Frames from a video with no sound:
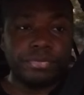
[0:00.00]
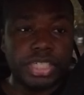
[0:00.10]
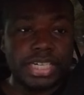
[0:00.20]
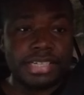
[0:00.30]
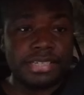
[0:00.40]

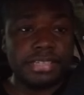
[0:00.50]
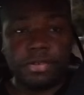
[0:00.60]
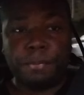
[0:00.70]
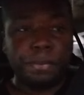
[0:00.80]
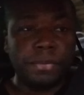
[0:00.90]
just
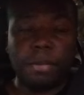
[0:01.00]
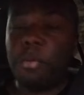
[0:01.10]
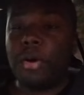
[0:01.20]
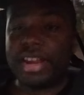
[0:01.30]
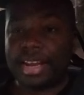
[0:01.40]
the
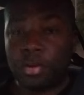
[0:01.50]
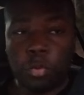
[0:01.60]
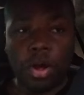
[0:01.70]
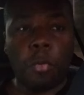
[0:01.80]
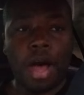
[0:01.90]
point in
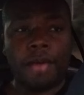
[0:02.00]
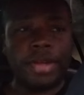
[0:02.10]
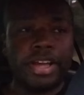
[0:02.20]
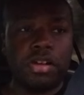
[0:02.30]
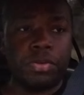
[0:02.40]
why we
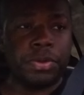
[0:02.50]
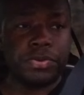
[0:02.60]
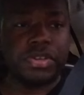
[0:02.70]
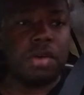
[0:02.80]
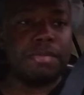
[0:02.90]
go through
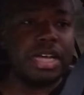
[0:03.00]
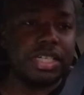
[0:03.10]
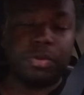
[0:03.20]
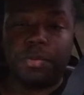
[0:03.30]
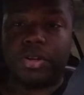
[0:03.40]
so
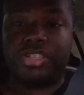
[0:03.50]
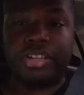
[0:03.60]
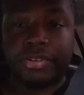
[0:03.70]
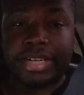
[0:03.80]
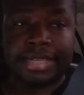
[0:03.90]
much when we're
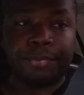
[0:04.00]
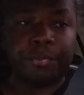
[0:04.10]
tuning,